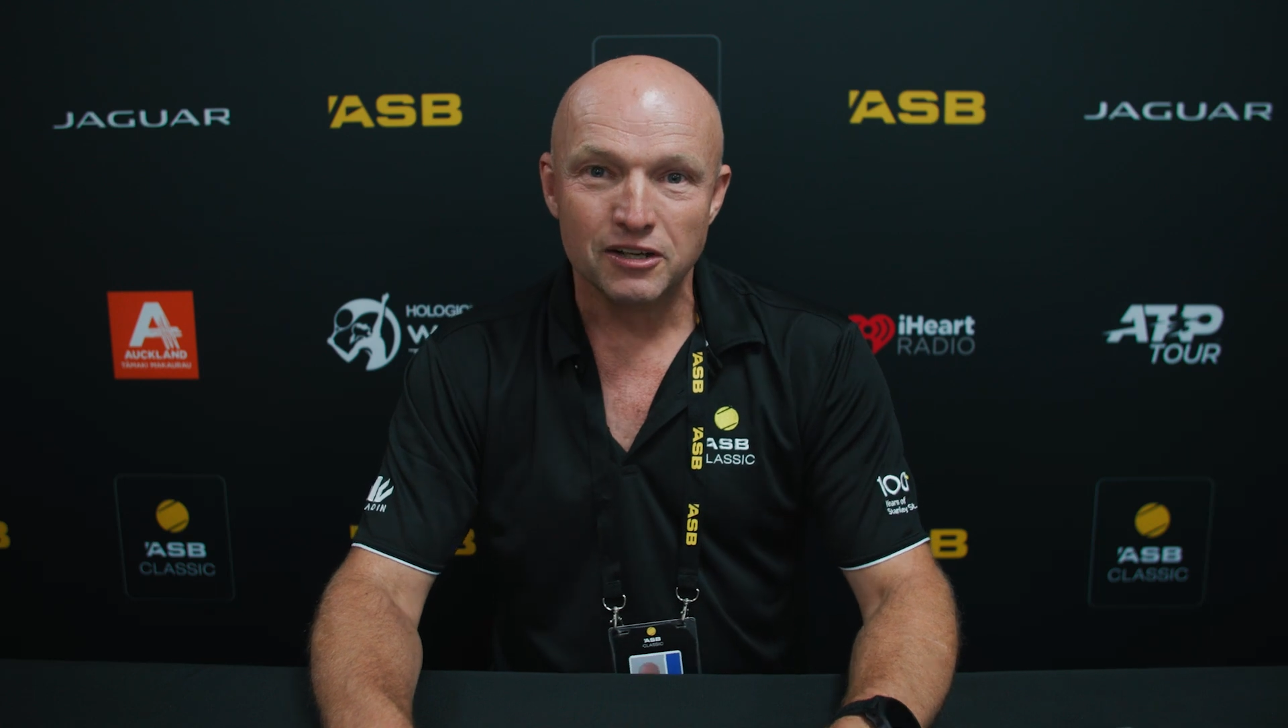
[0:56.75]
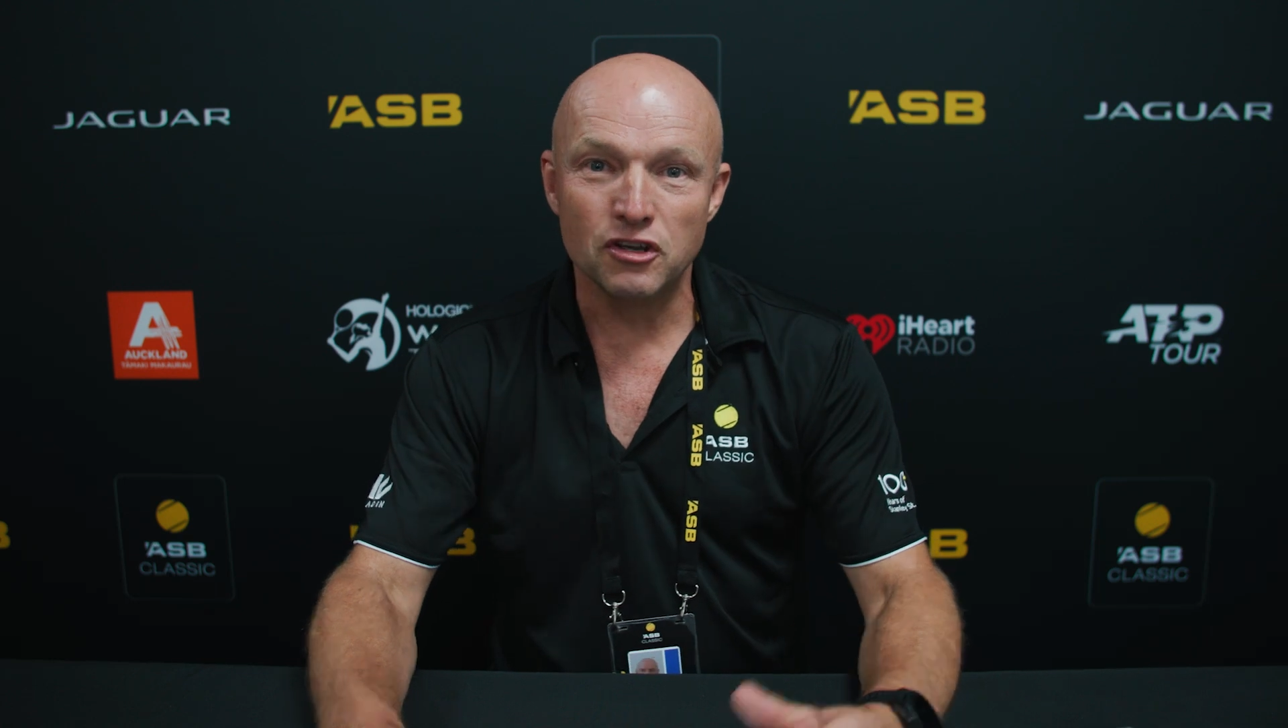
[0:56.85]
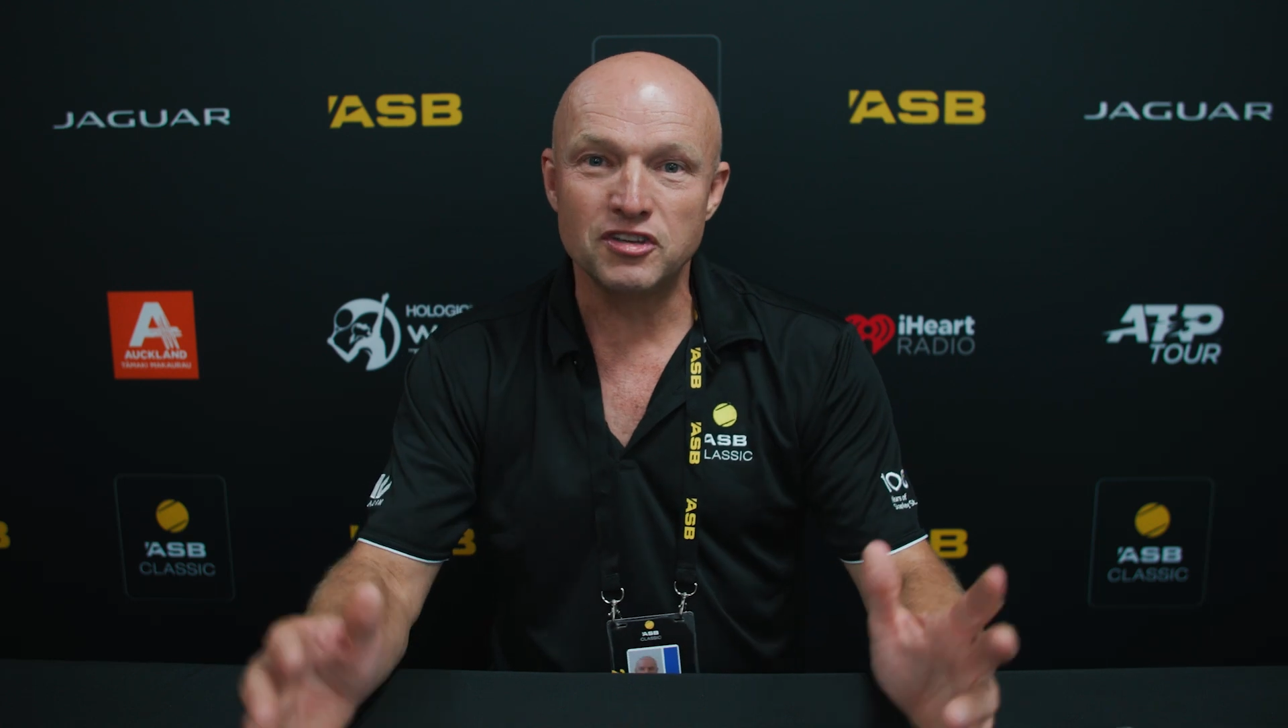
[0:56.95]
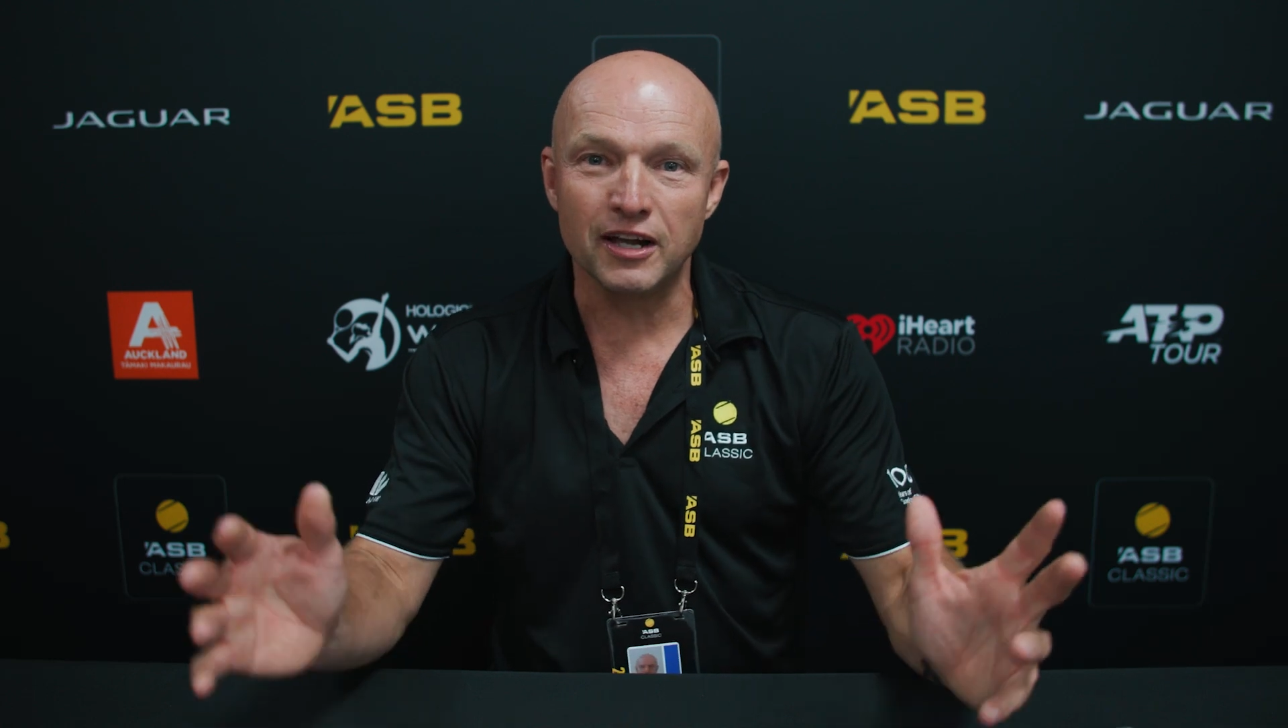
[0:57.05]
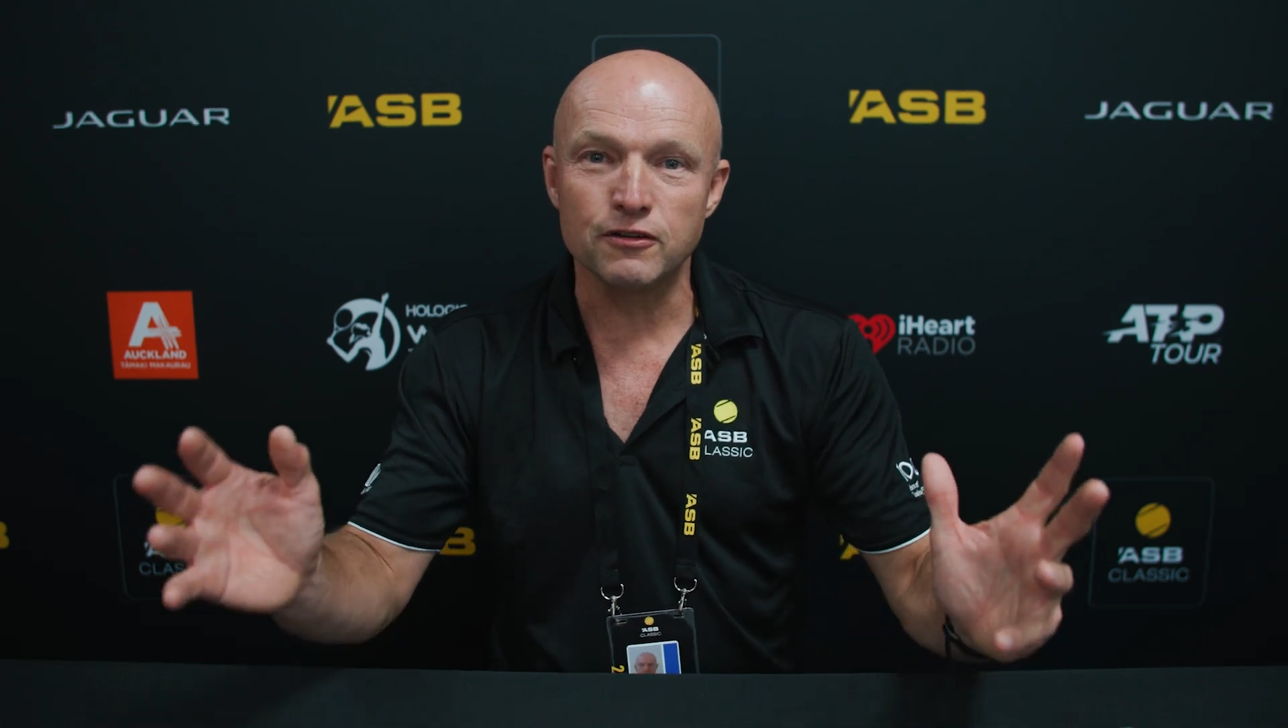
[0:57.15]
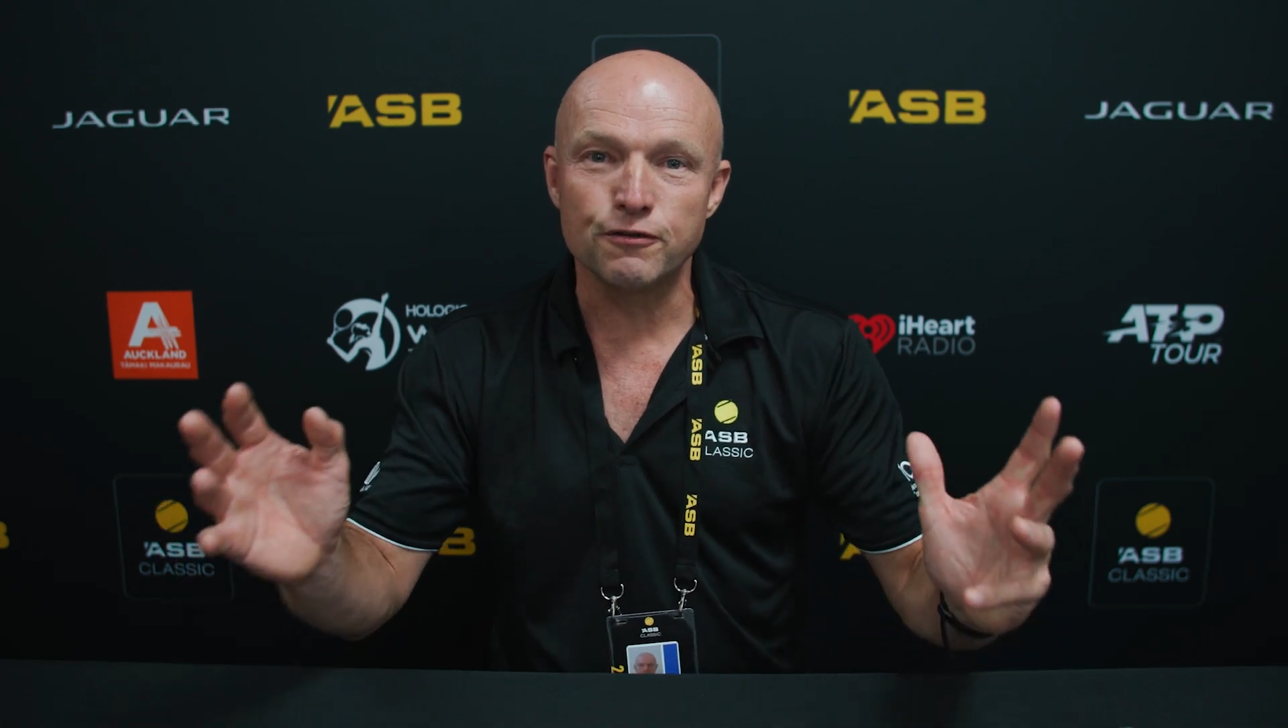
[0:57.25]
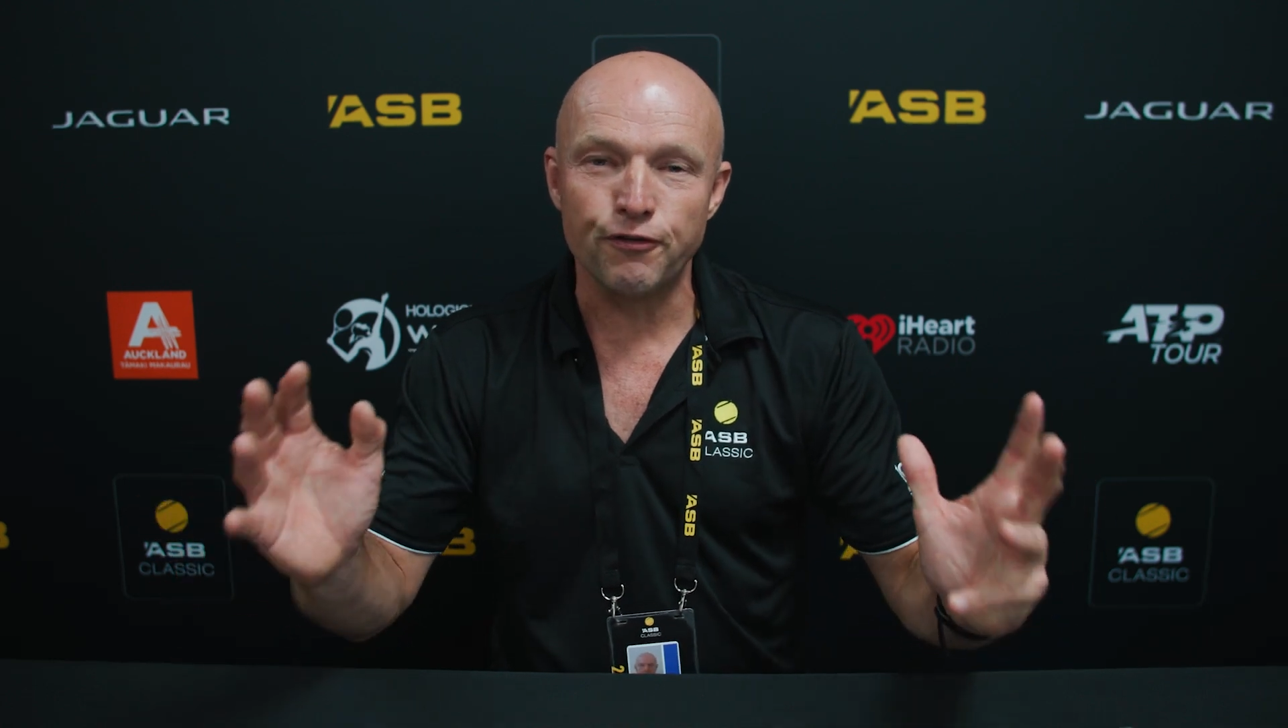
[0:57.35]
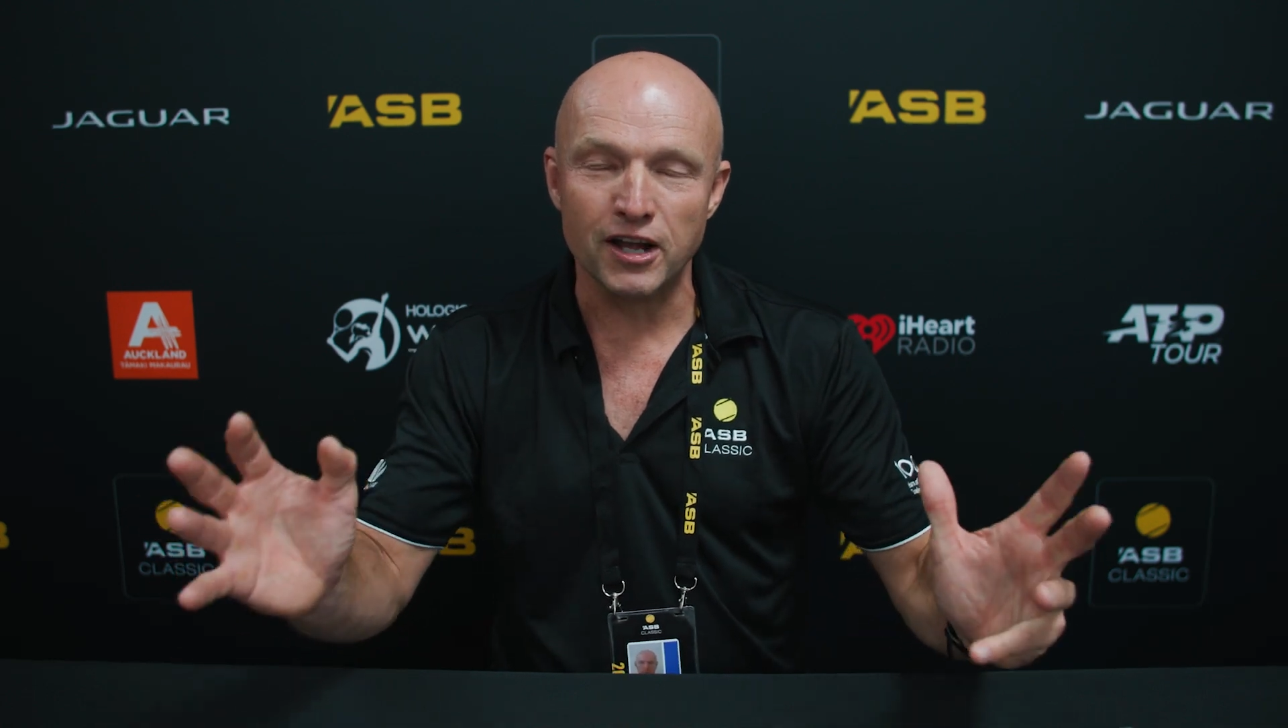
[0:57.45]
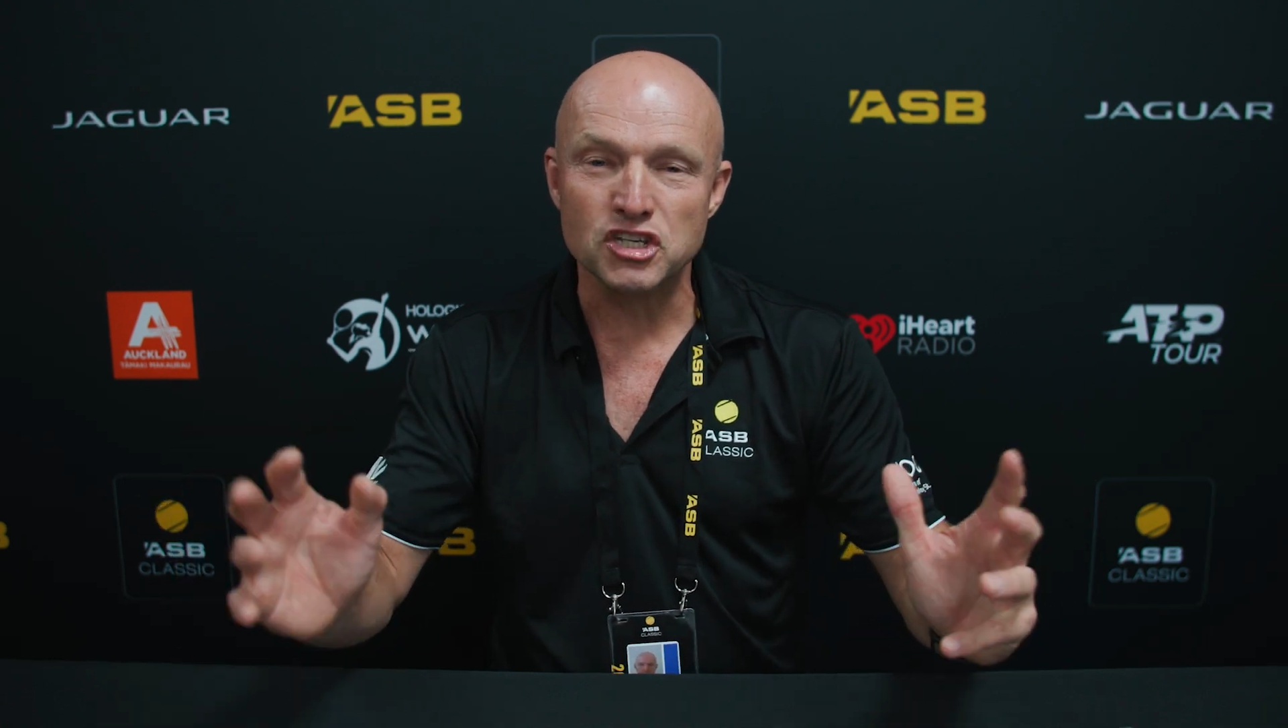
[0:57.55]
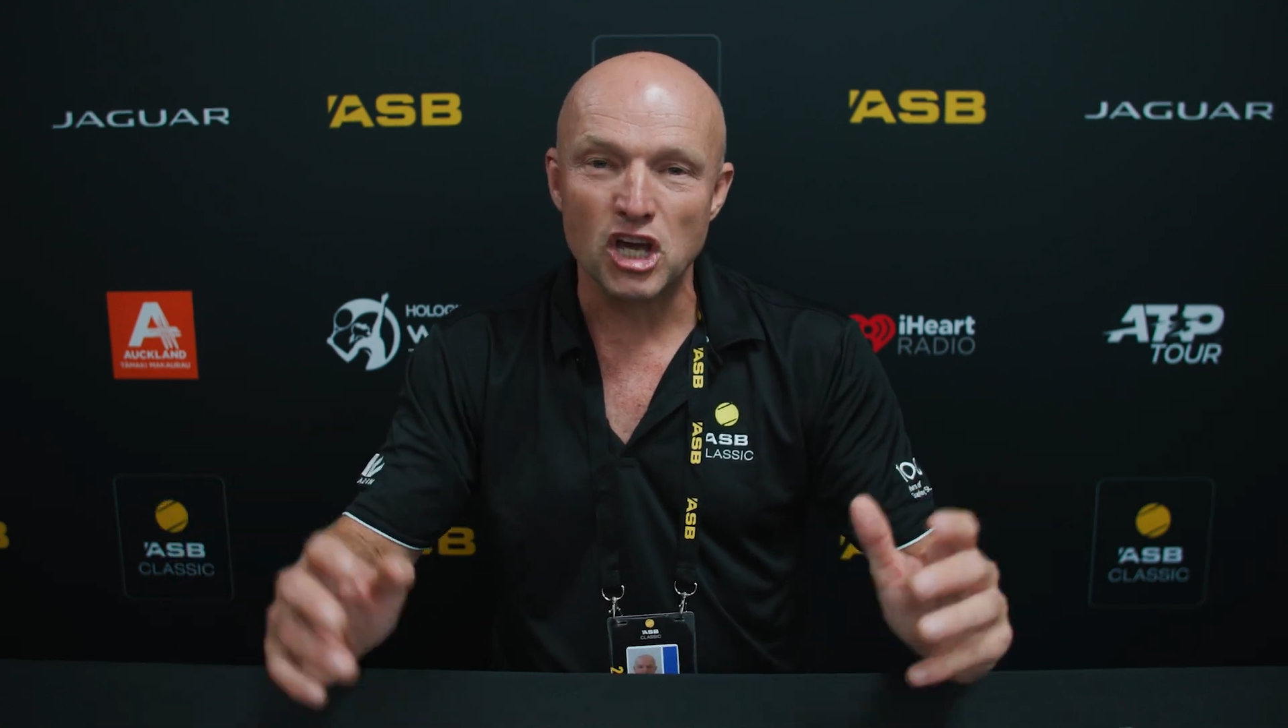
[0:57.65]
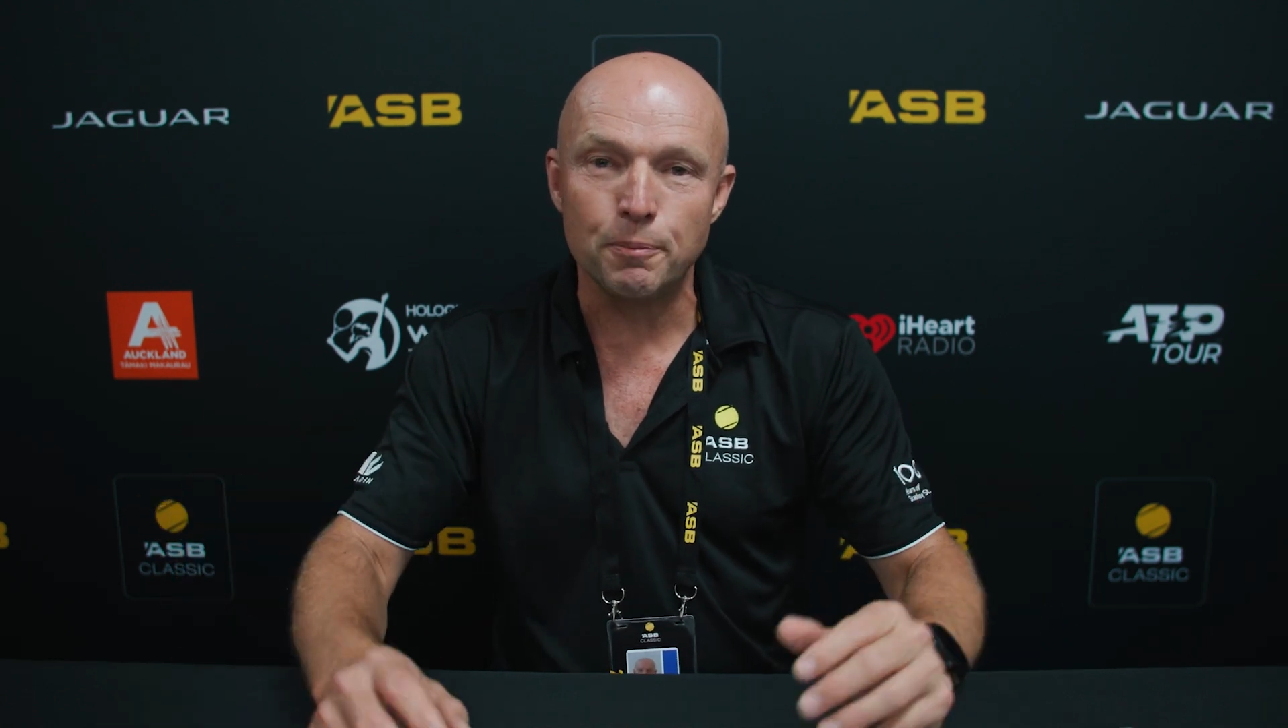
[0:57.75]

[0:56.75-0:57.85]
New Zealand's French